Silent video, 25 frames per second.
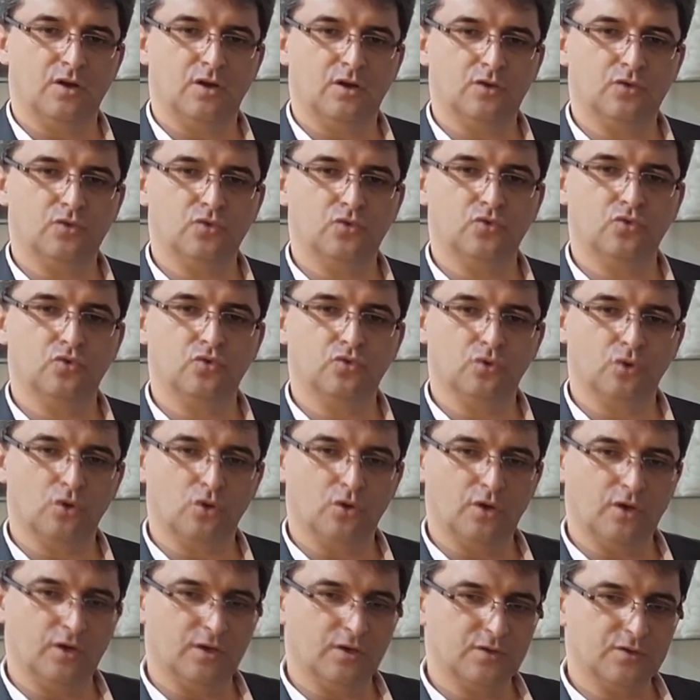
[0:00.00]
There are
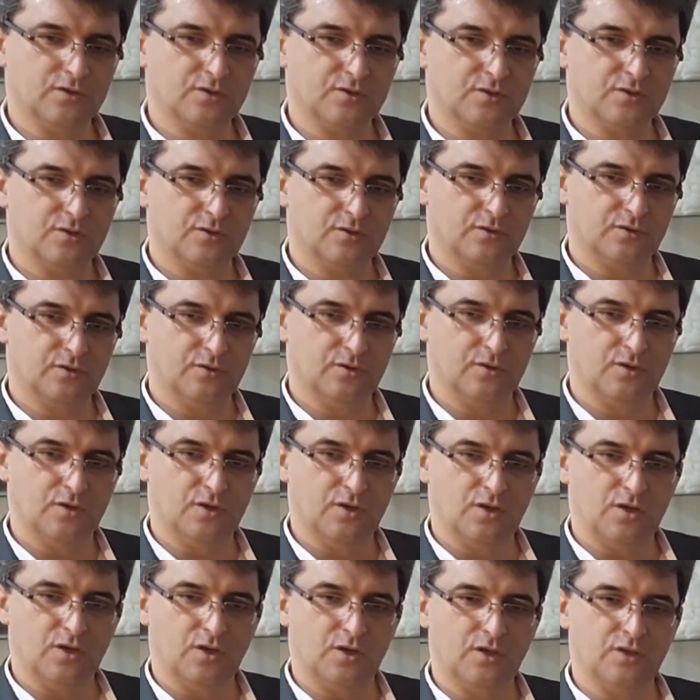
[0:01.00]
two rollers
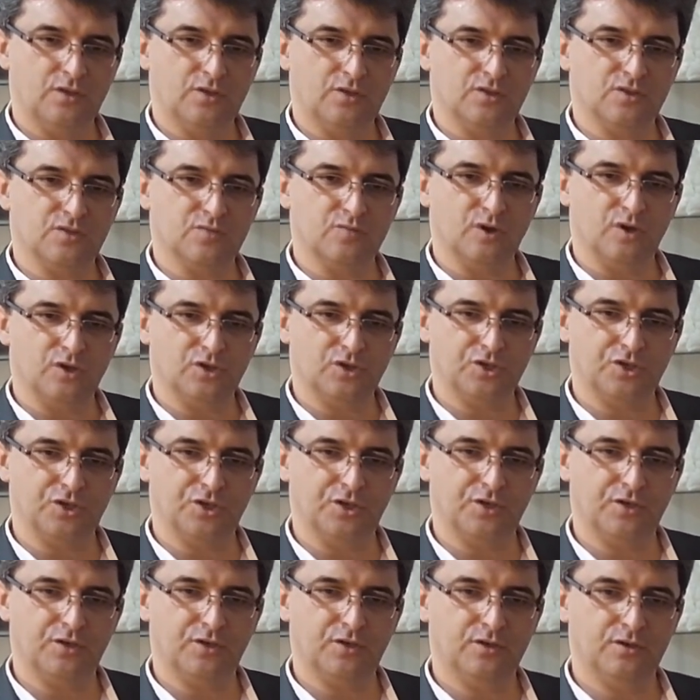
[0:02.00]
in this
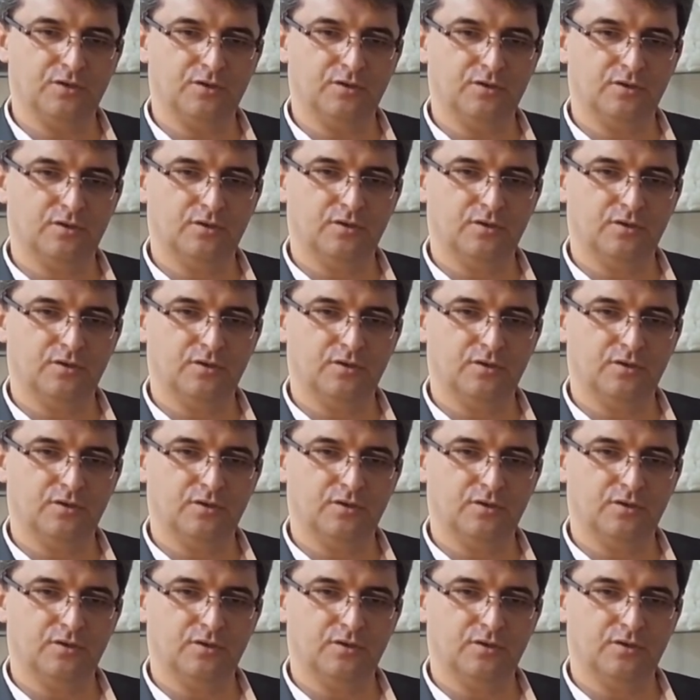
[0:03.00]
machine.